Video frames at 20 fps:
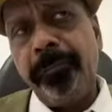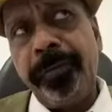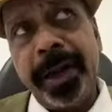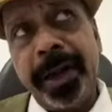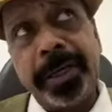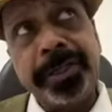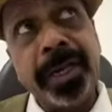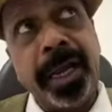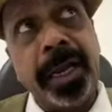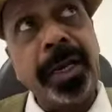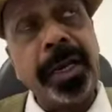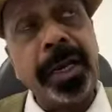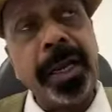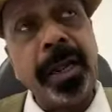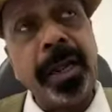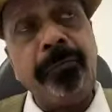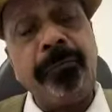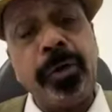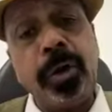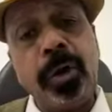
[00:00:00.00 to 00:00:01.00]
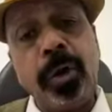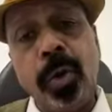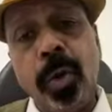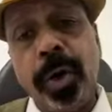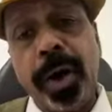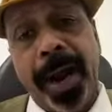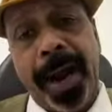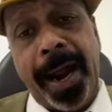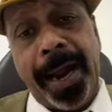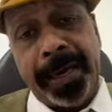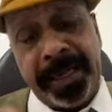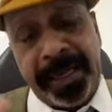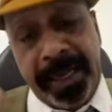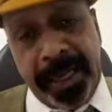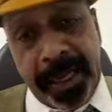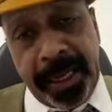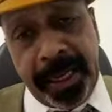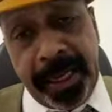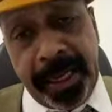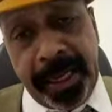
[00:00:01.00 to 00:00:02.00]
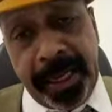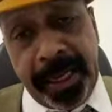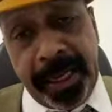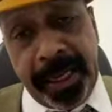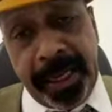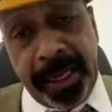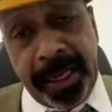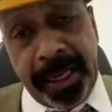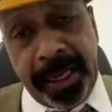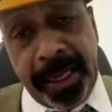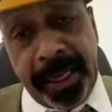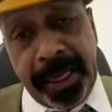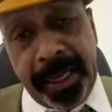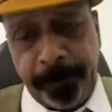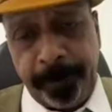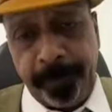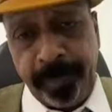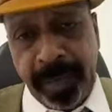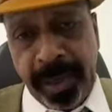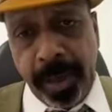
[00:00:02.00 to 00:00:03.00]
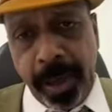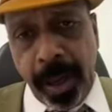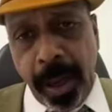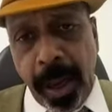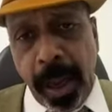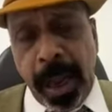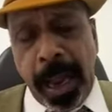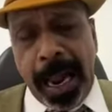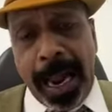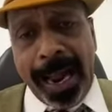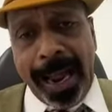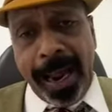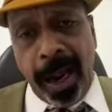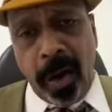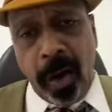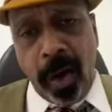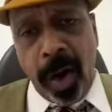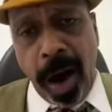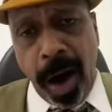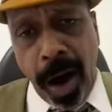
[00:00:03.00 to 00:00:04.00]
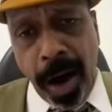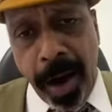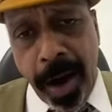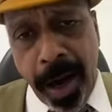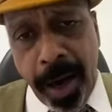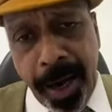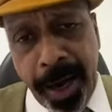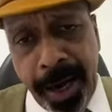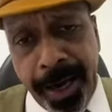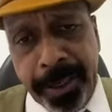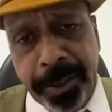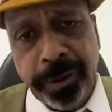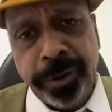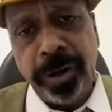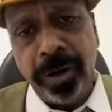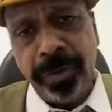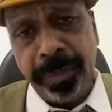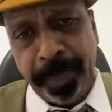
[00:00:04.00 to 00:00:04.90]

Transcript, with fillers: fact, Shalini, if you look at the current situation, I have hundreds of